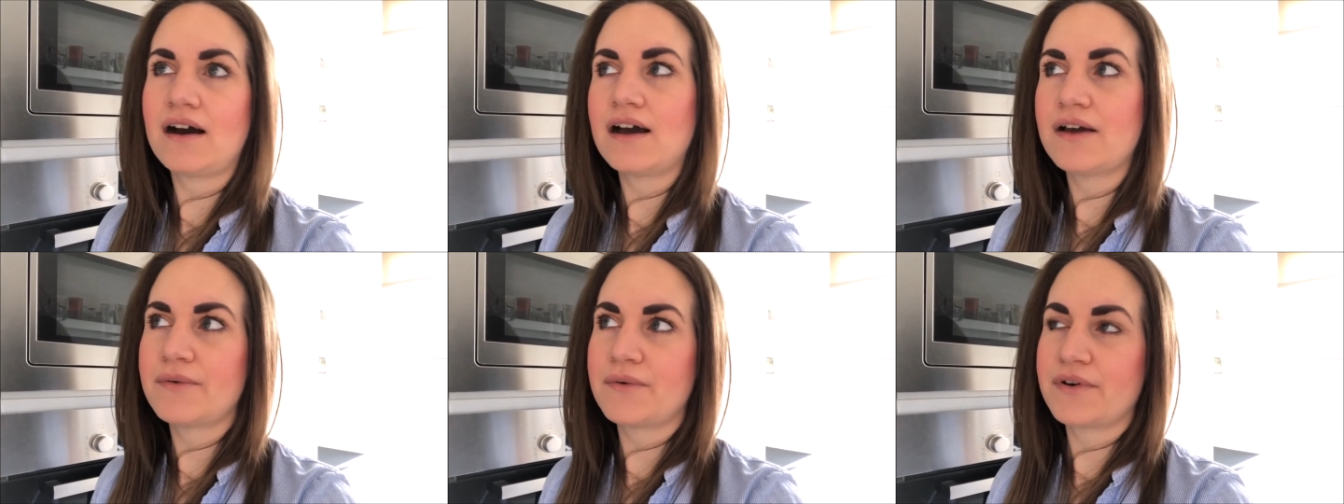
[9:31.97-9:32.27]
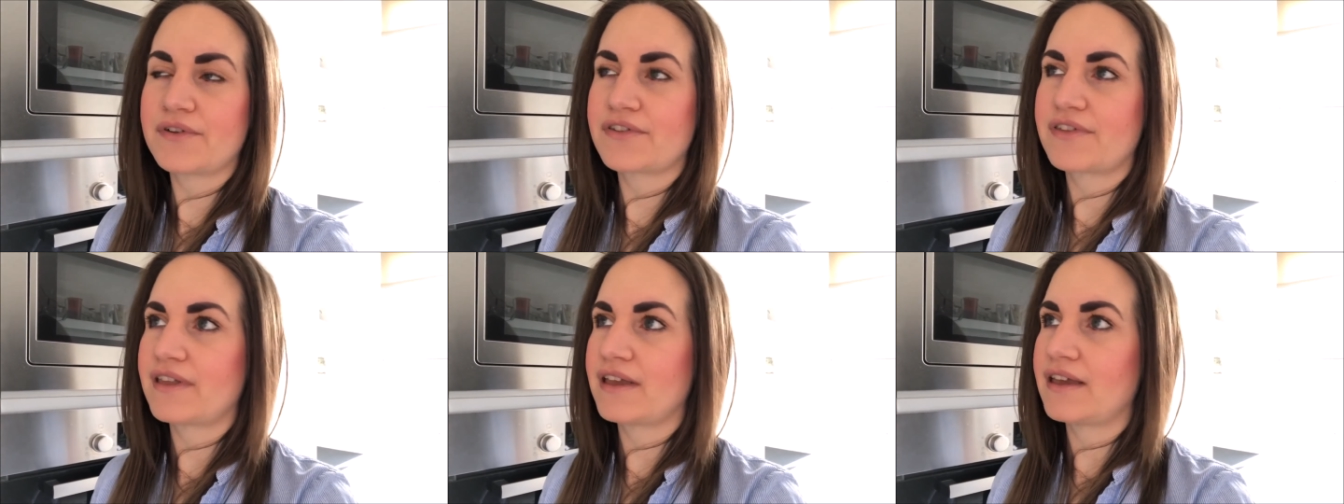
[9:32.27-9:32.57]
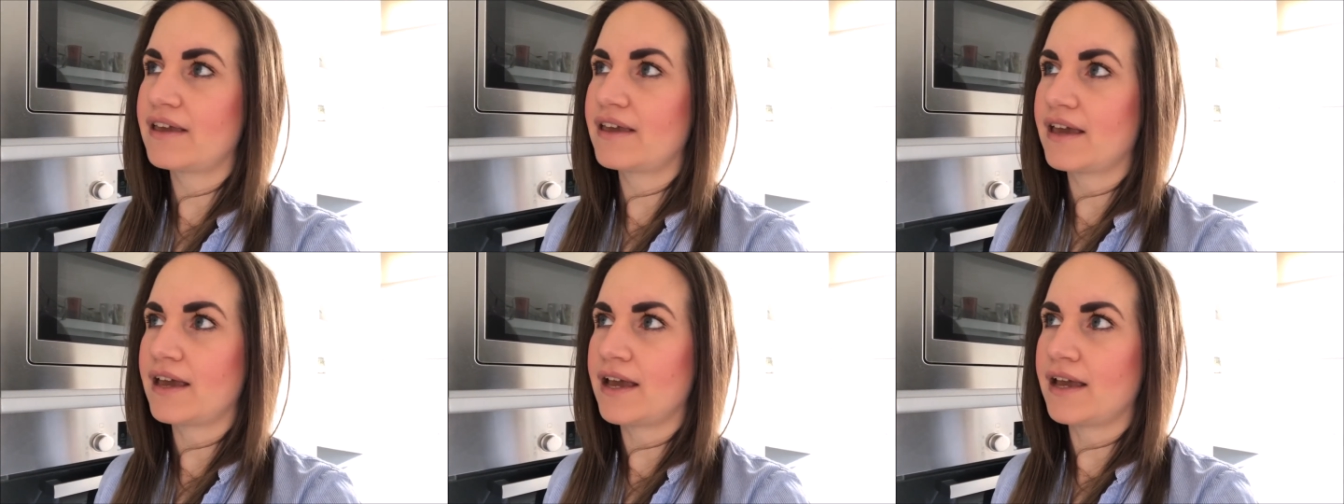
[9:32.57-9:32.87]
I was
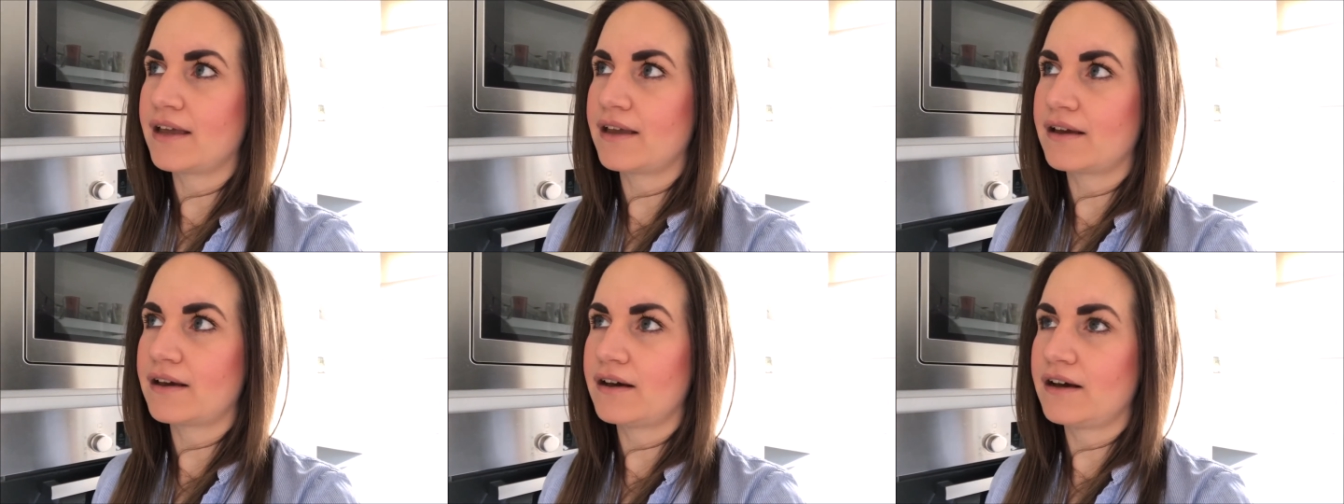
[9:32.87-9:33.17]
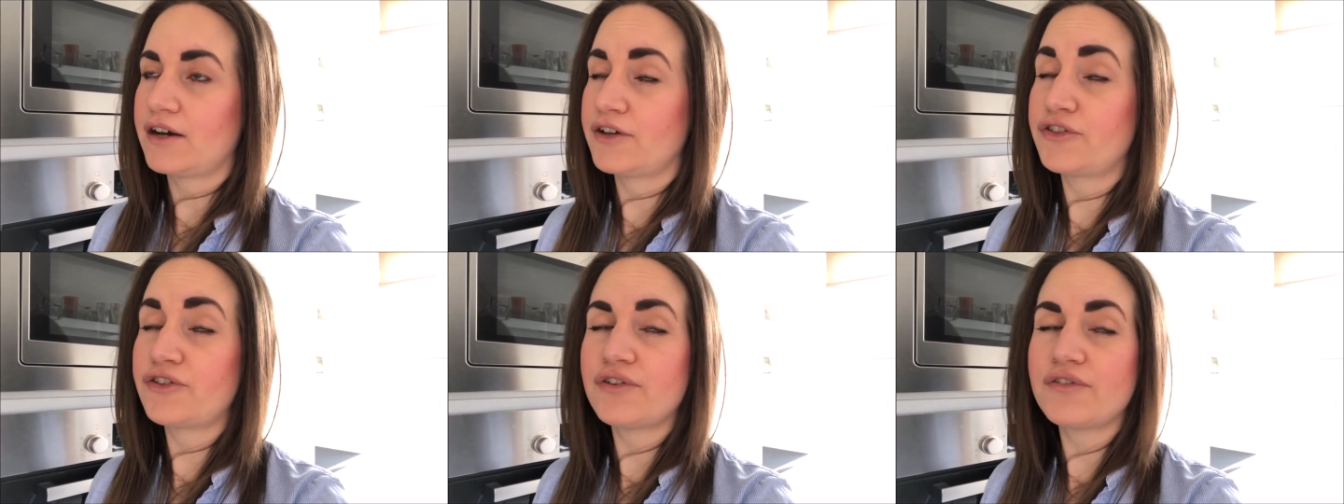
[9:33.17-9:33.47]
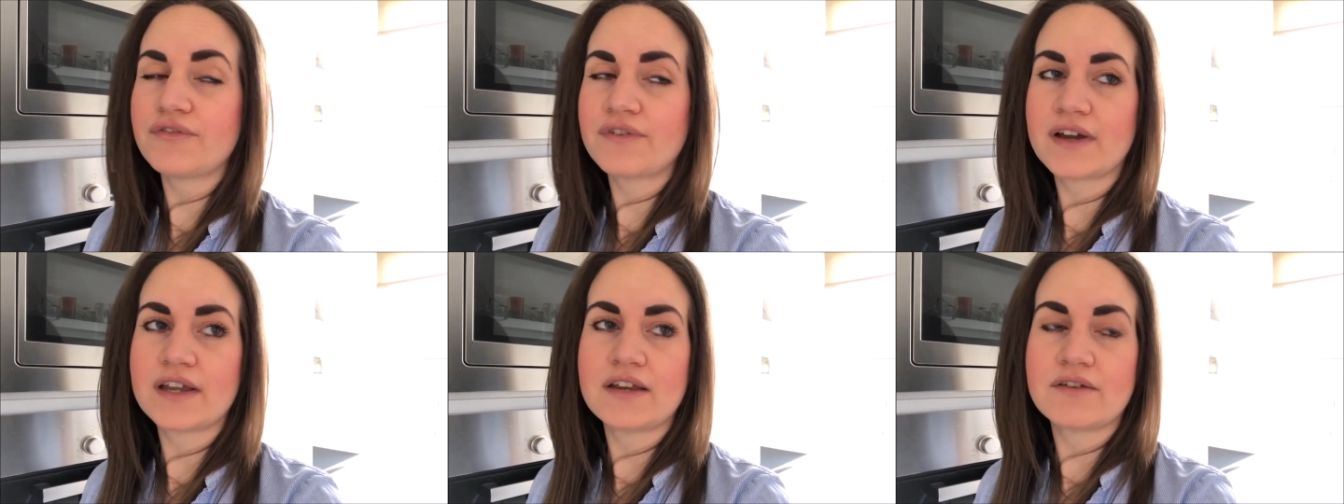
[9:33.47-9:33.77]
thinking, I do
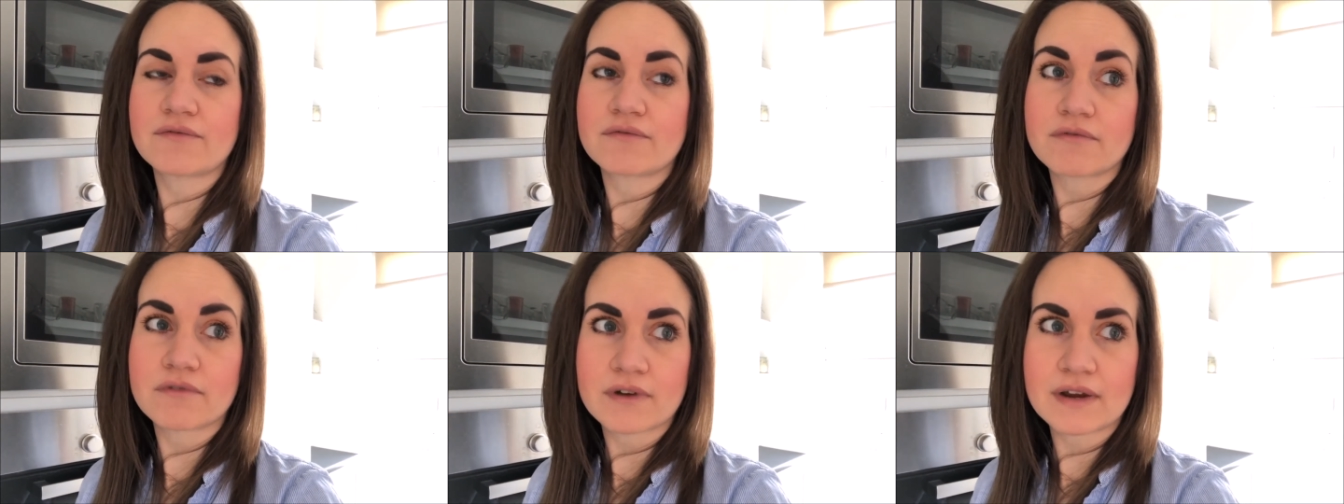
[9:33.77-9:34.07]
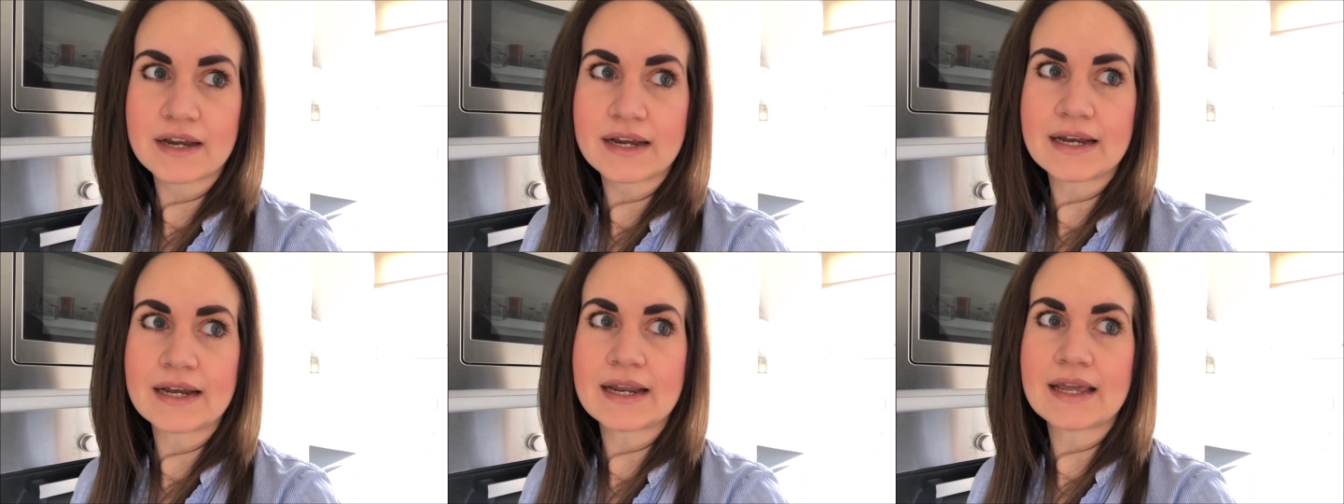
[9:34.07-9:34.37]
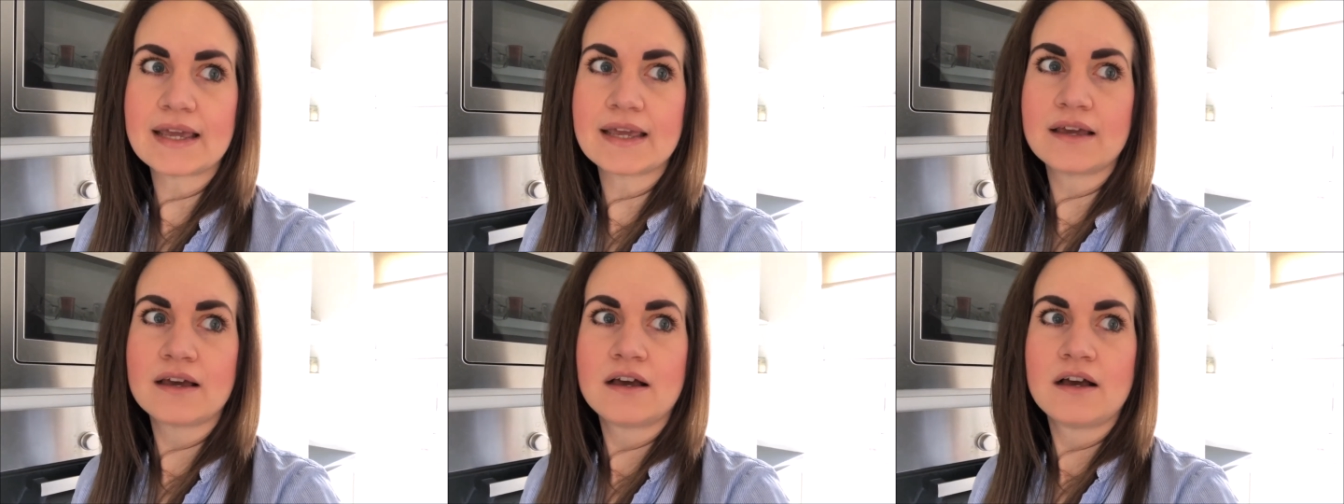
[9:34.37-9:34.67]
find it
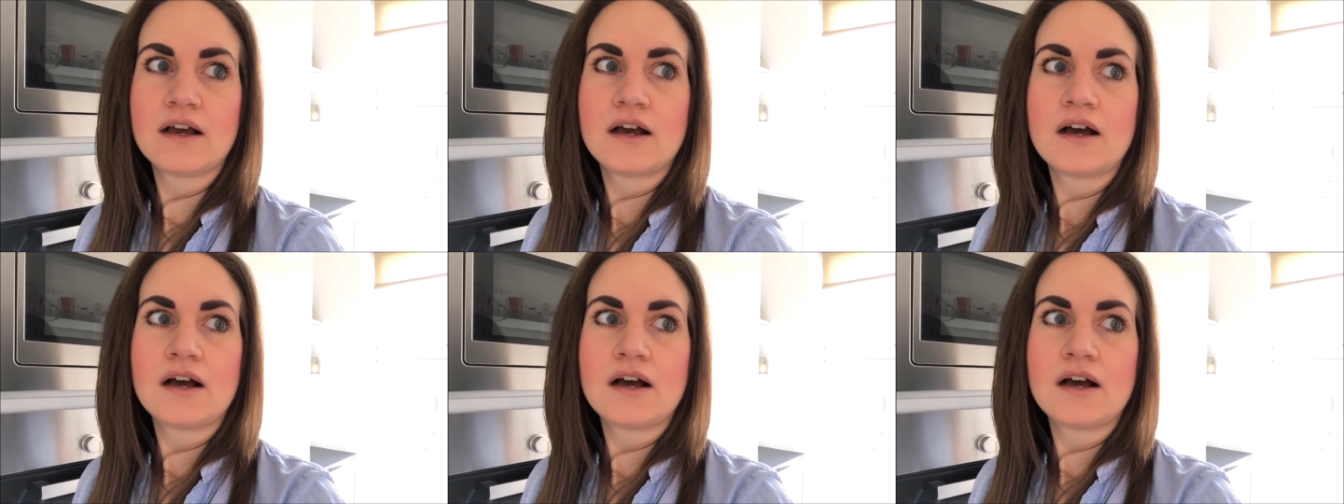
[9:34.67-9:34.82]
really